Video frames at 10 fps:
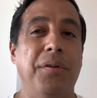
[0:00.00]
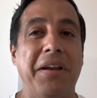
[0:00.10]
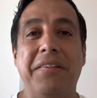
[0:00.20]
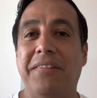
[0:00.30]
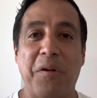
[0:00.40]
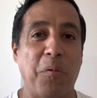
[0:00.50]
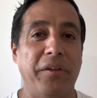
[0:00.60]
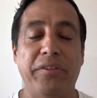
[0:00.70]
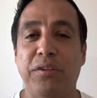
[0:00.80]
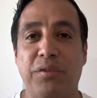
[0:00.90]
I just didn't
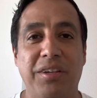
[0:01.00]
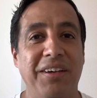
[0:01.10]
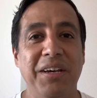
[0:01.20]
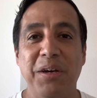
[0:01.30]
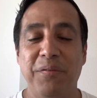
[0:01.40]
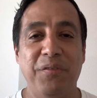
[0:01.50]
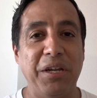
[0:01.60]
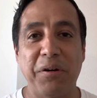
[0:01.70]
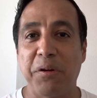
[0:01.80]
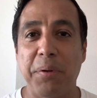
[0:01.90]
want this
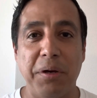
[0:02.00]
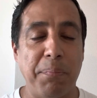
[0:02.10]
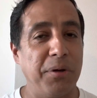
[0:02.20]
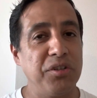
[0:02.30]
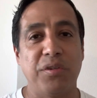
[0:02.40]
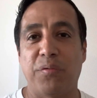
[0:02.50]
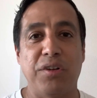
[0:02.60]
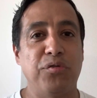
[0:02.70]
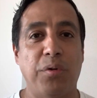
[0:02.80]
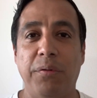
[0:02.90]
video to be a bunch of
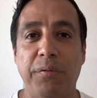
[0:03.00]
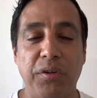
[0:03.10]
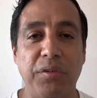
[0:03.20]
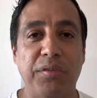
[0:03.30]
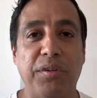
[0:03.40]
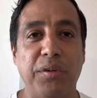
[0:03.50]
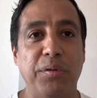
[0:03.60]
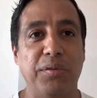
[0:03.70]
restaurant reviews too.